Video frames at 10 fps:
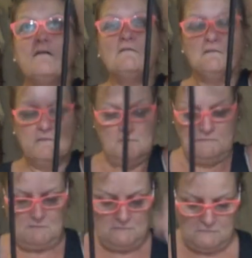all.
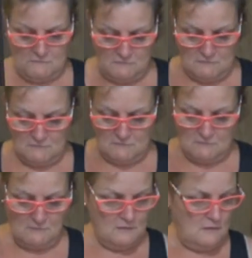Mm -mm.
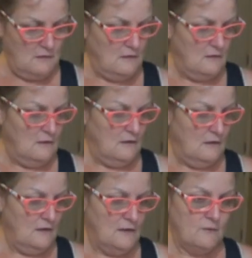
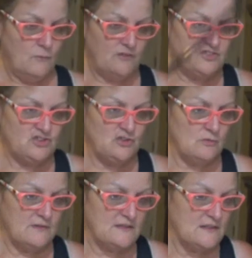And what you
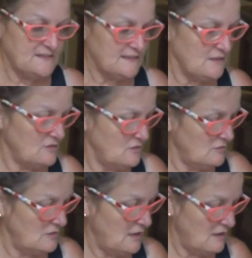do with this little
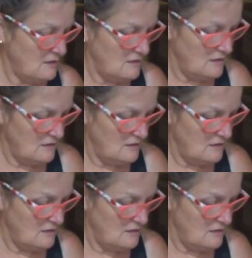doodad,